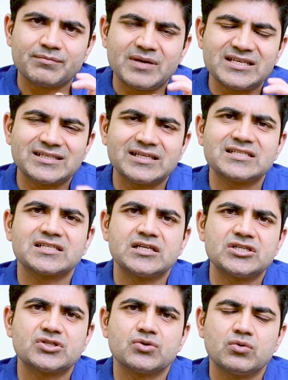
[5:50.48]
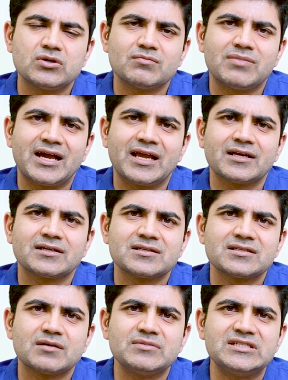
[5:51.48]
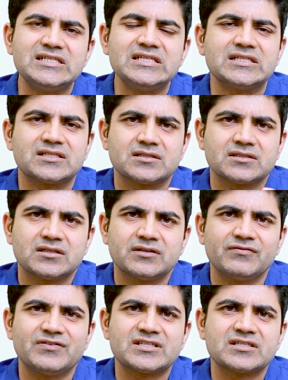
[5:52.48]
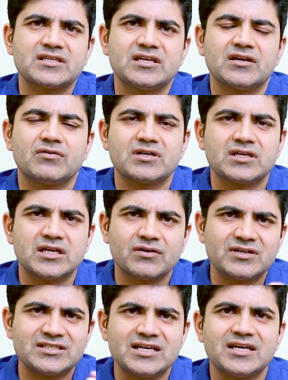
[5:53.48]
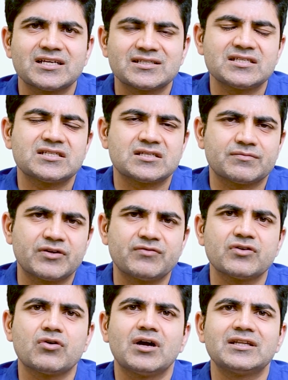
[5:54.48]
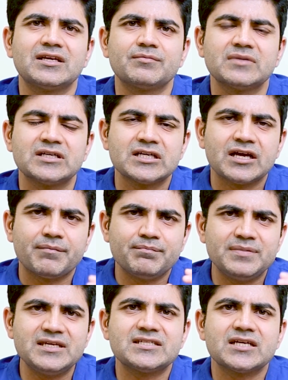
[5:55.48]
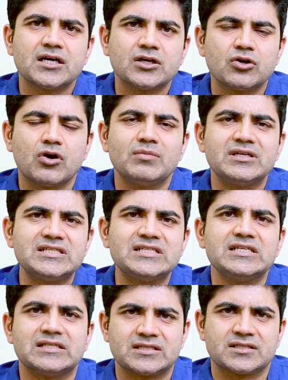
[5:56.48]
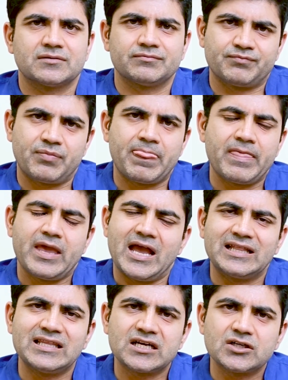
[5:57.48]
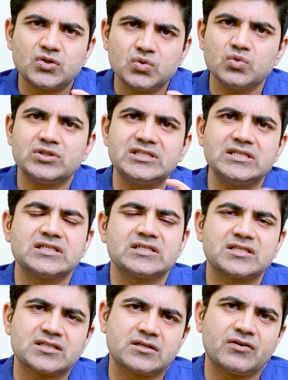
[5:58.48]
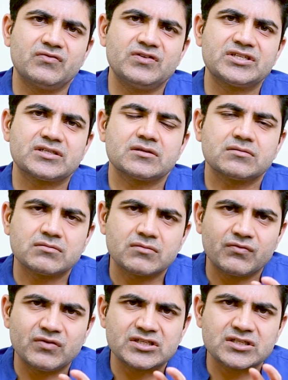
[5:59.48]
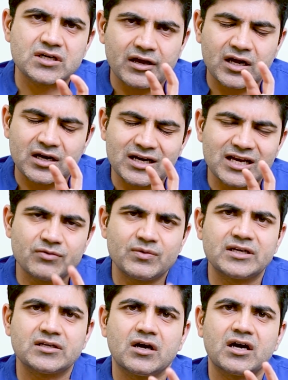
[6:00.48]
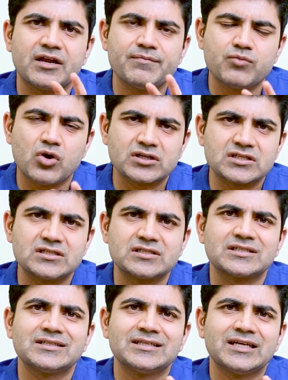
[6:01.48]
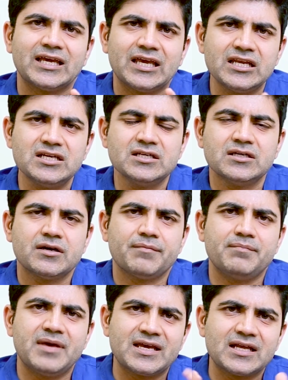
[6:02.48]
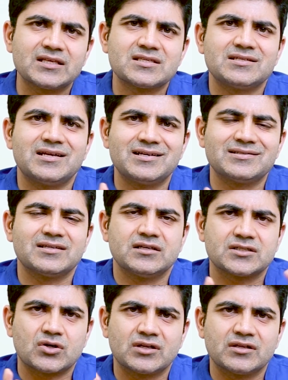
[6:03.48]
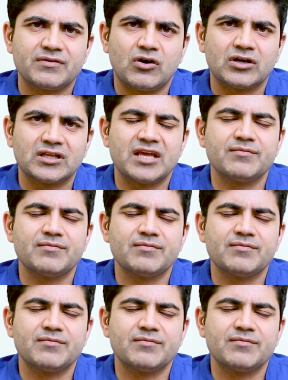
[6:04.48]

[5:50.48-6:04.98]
basically is controlled by some genes which is in our genetic system, where we call them beta-globin genes. And there are two genes which are relevant or important in making this red cells or the